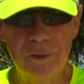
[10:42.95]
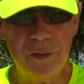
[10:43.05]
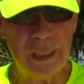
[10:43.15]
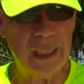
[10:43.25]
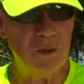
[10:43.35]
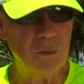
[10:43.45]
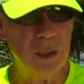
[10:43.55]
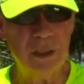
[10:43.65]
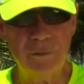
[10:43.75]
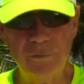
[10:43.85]
She catch
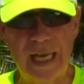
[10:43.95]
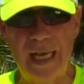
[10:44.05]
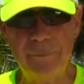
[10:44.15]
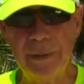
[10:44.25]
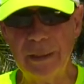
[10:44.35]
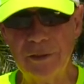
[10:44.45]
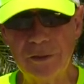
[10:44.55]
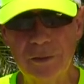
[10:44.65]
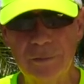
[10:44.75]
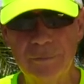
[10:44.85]
one in 5 minutes.